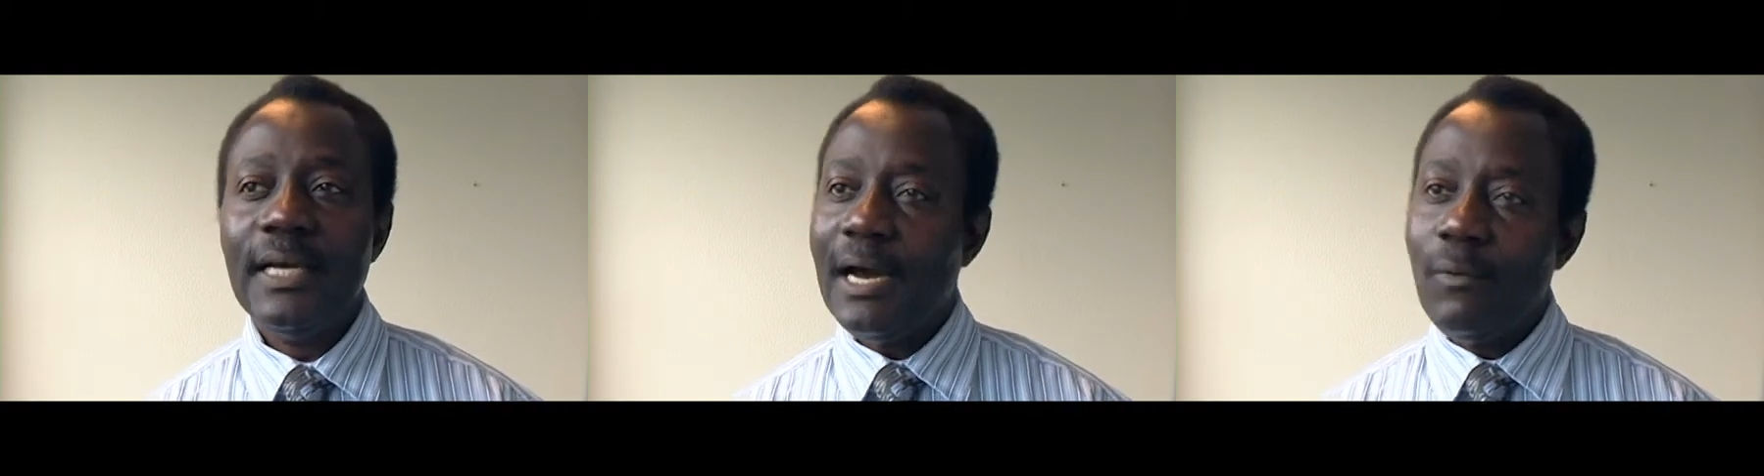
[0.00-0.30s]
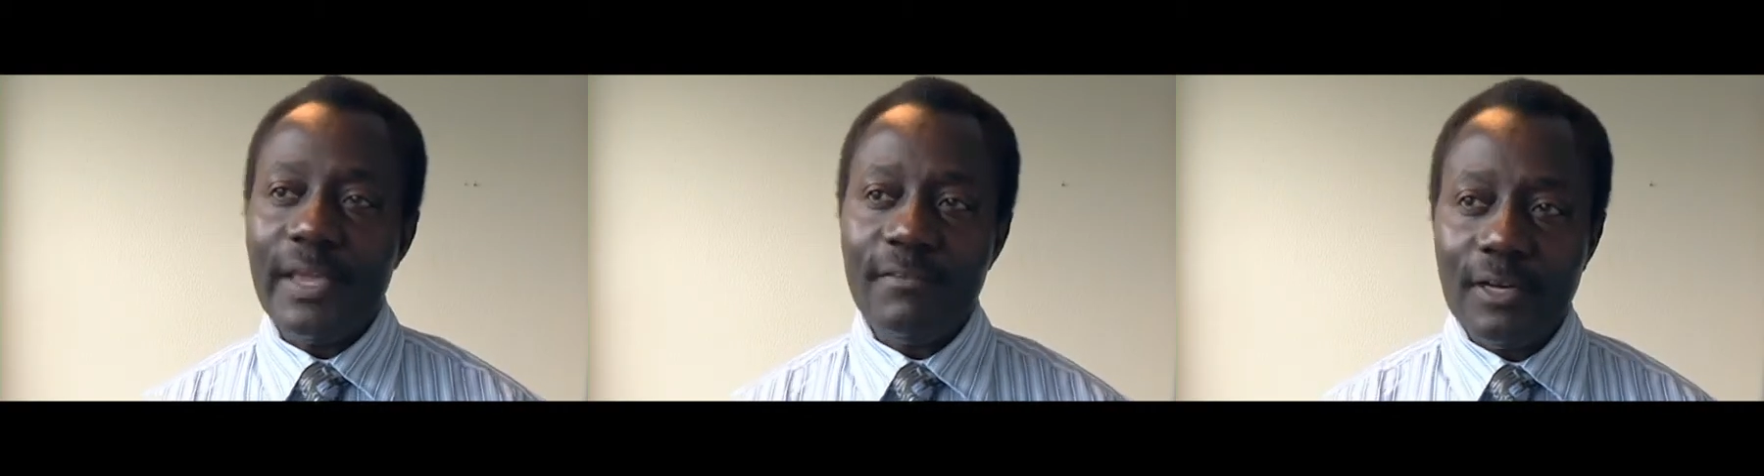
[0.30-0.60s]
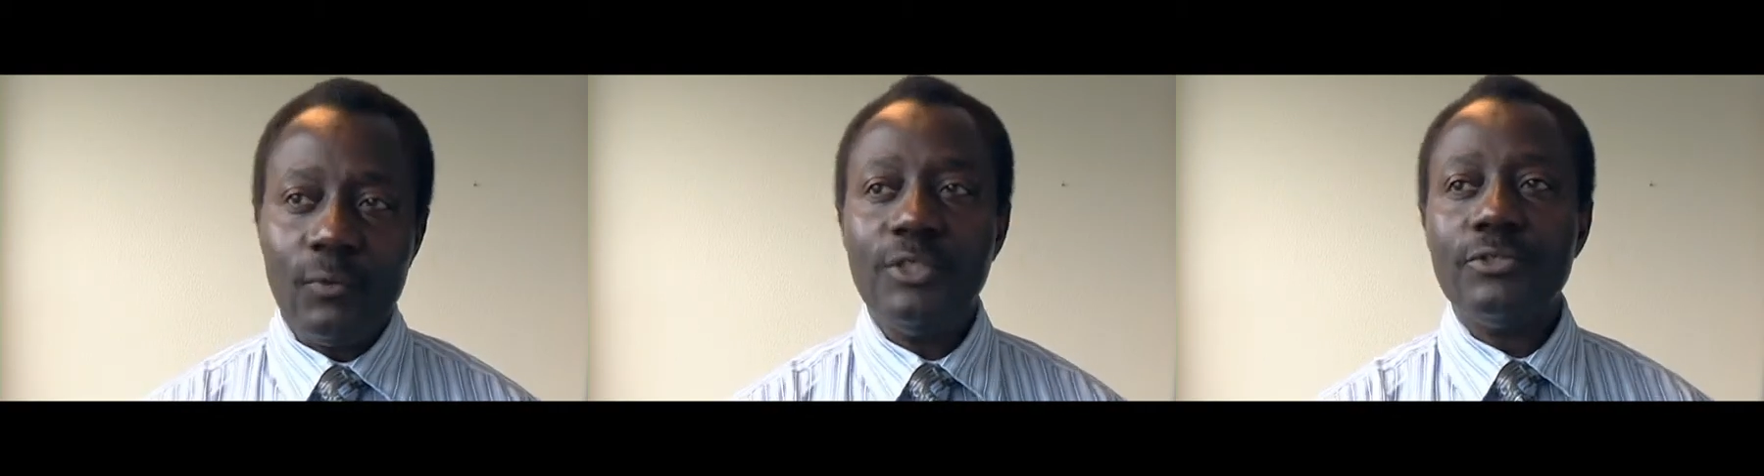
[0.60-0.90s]
Our
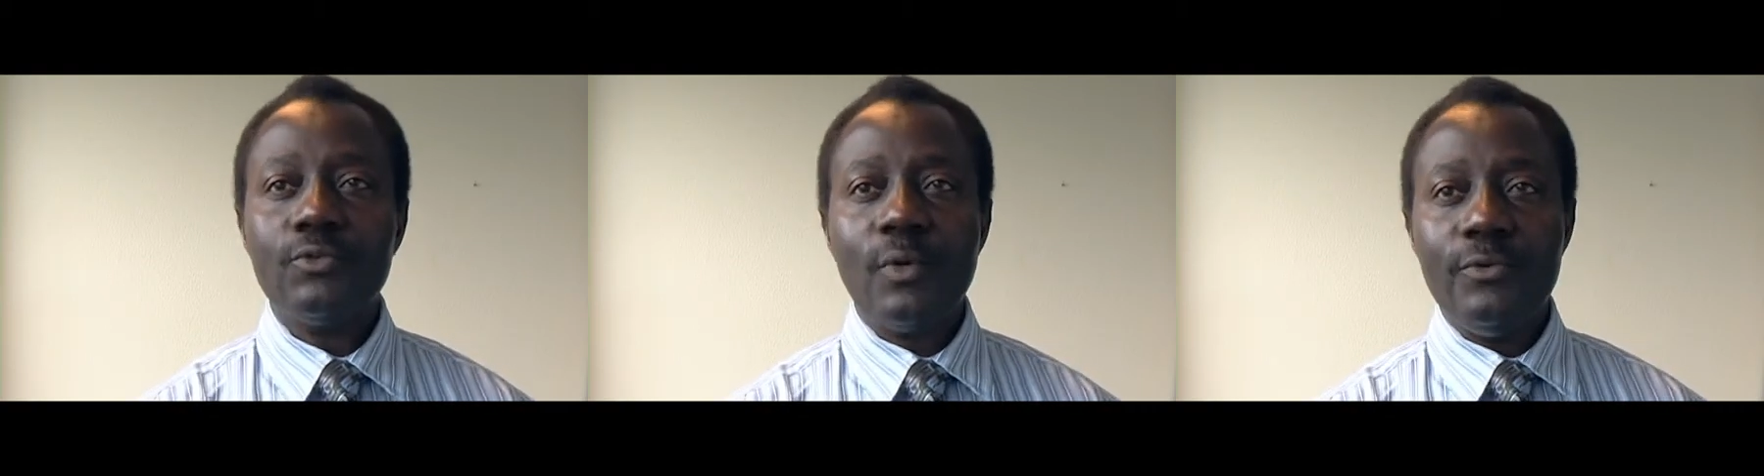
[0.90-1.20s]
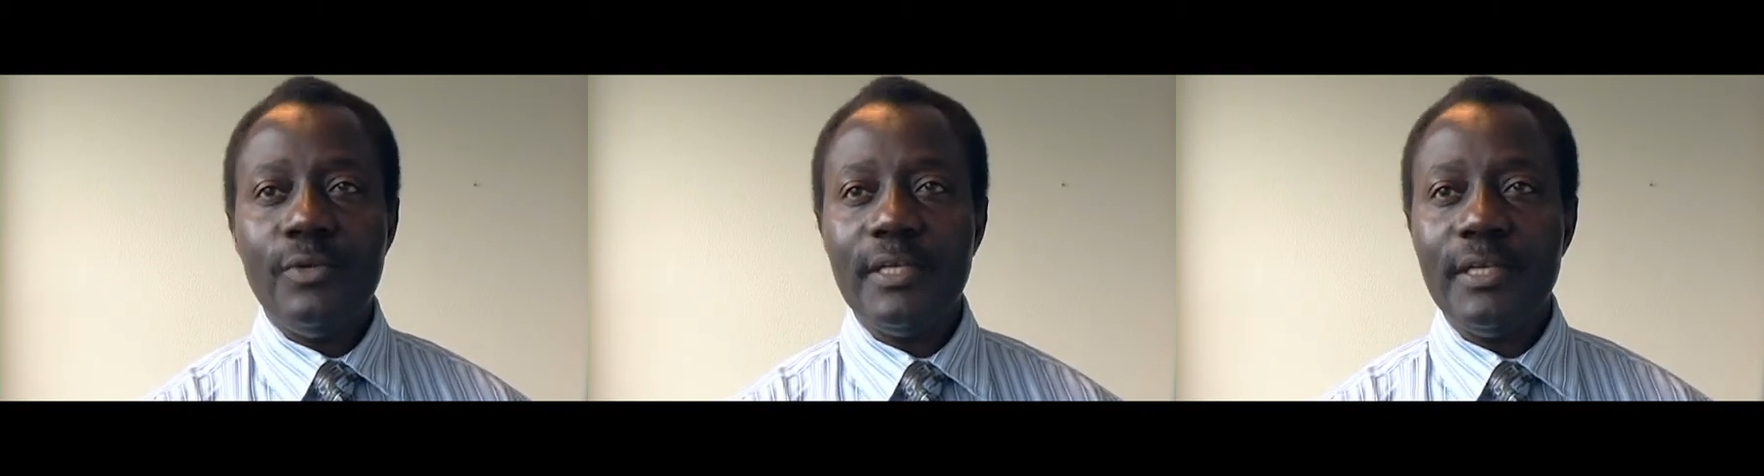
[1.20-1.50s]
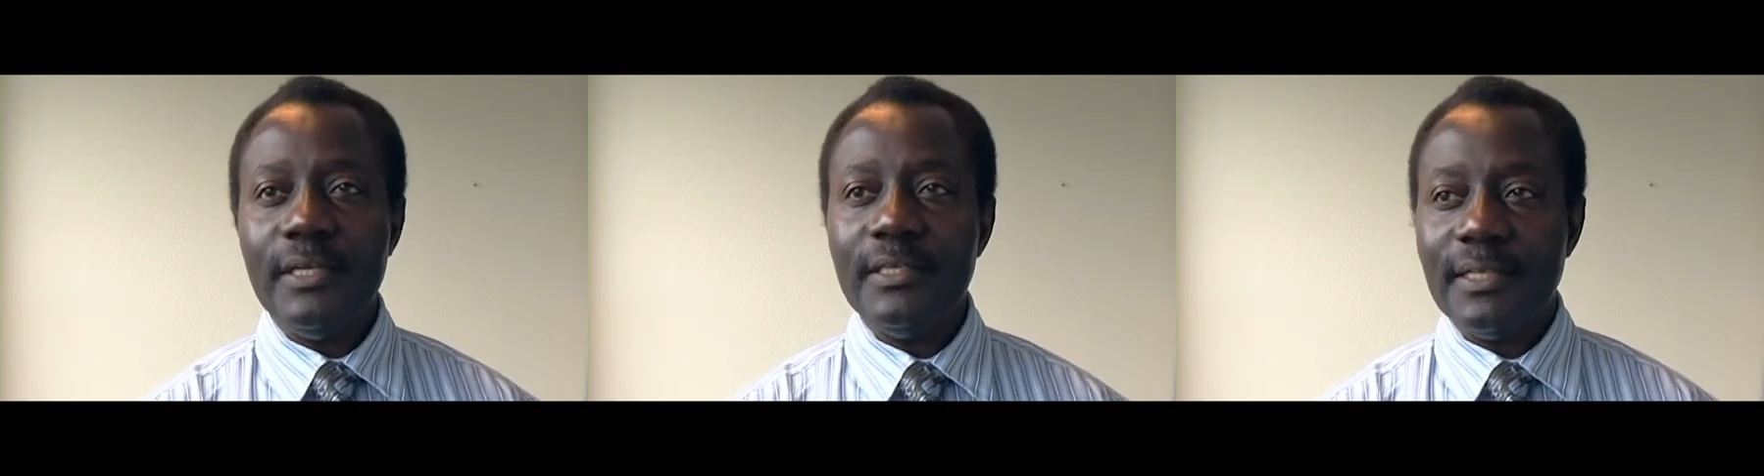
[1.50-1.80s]
evaluations we're doing
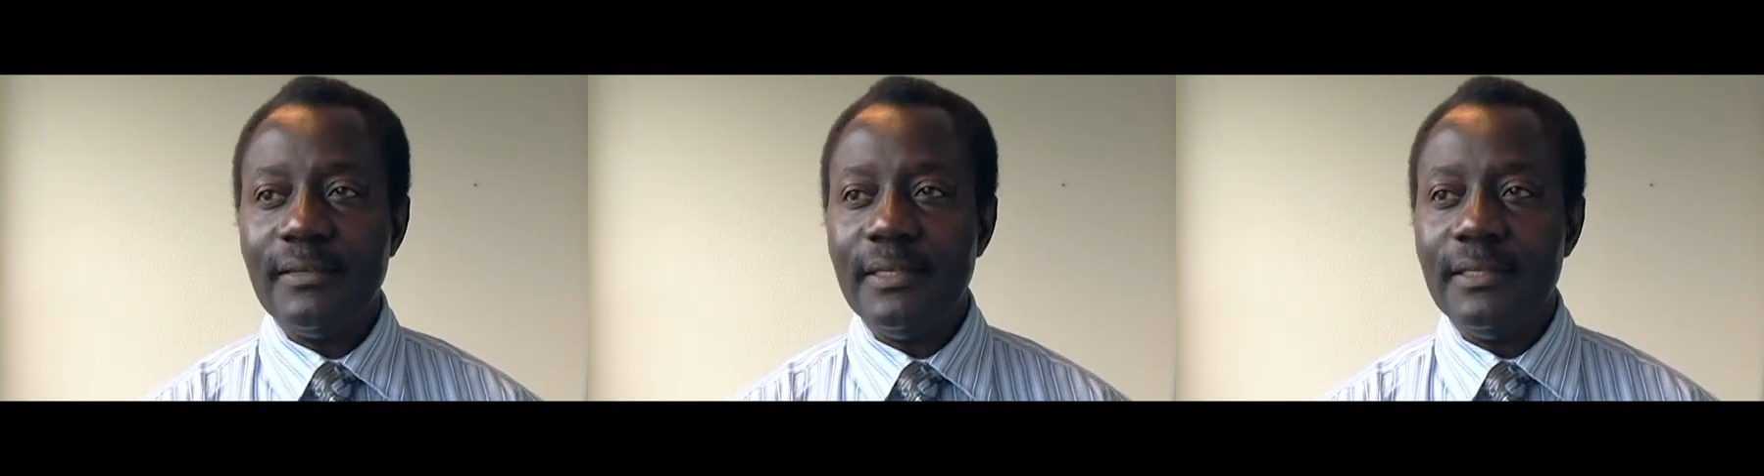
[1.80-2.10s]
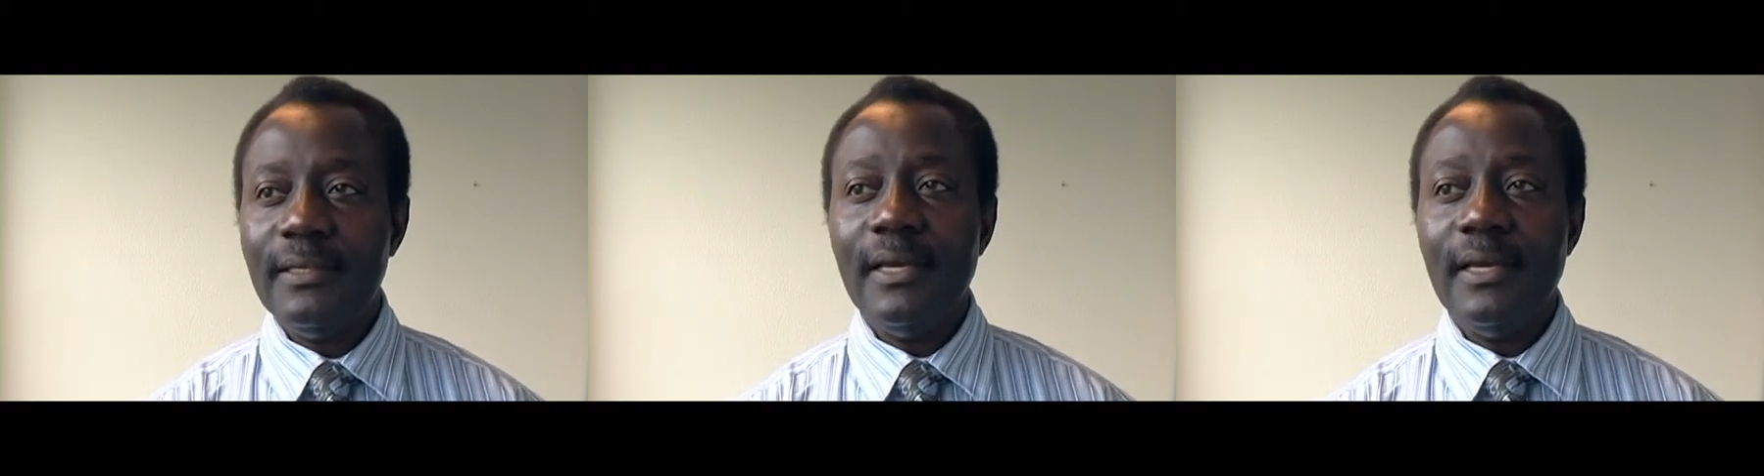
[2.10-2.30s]
internally,